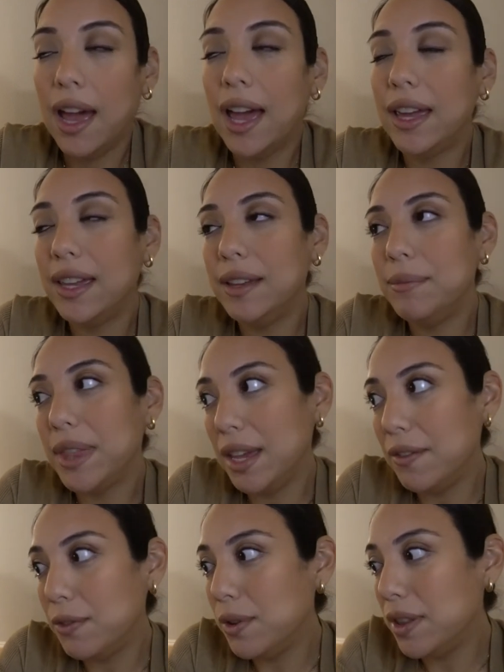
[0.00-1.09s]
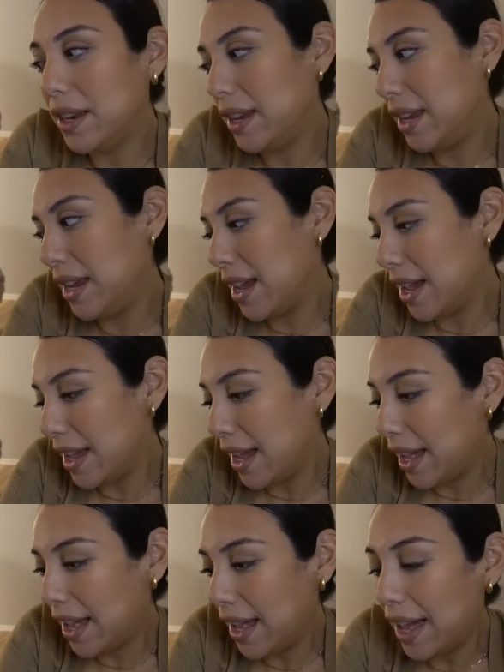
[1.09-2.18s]
I'm thankful that I, I
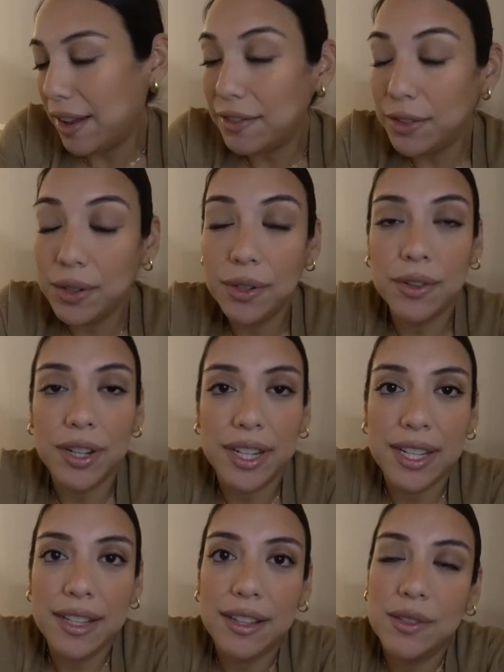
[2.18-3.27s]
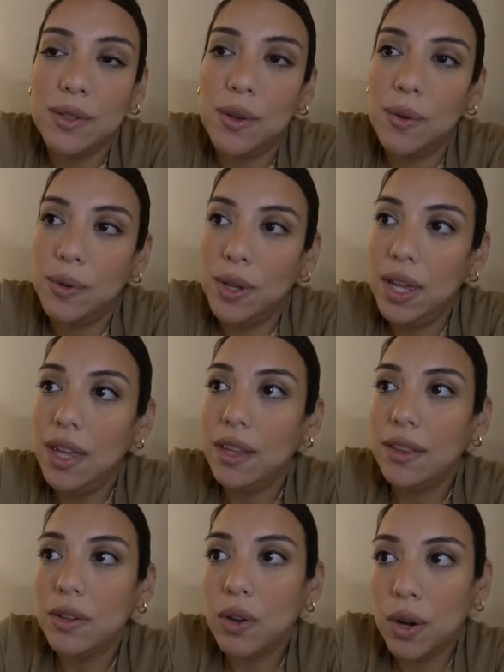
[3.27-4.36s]
have good credit, so
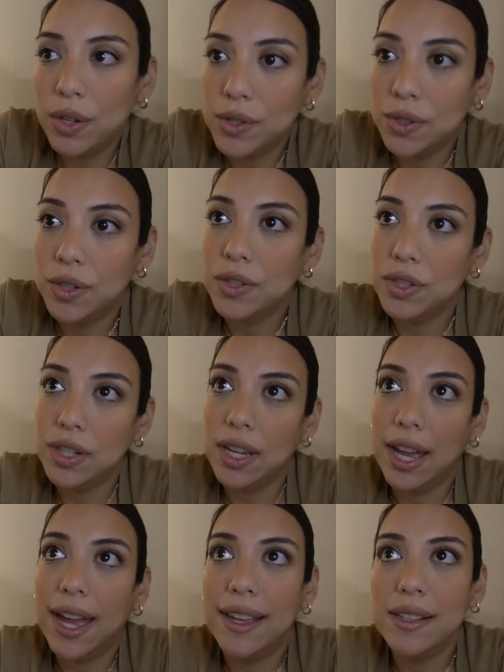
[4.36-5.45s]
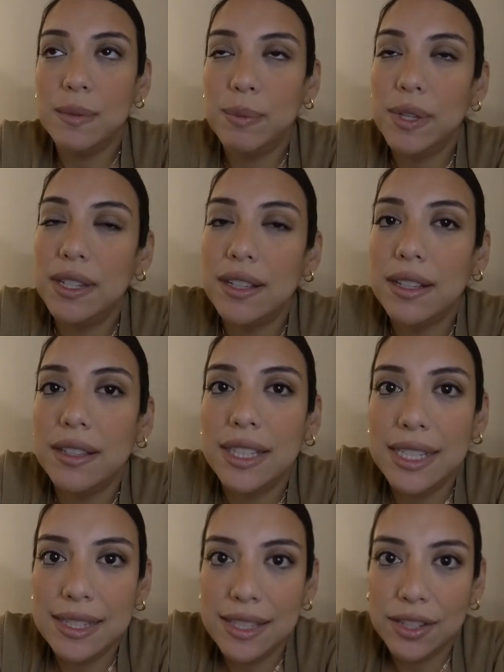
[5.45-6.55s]
the car search has been
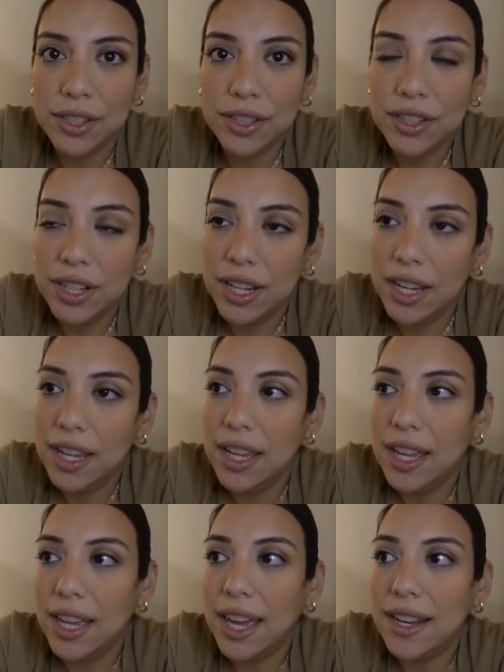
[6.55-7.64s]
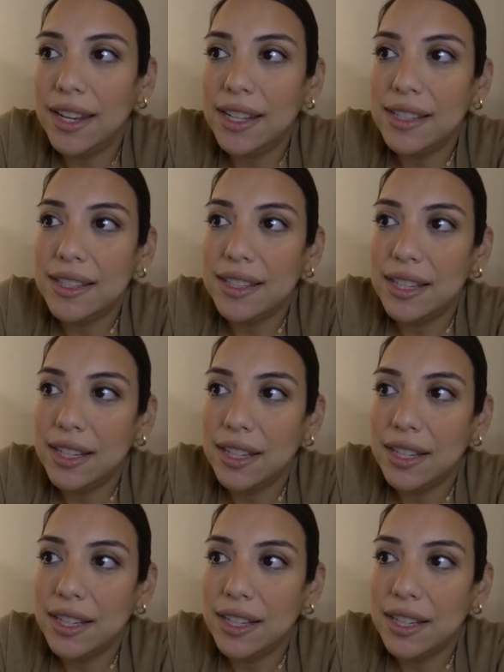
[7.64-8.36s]
easier and it's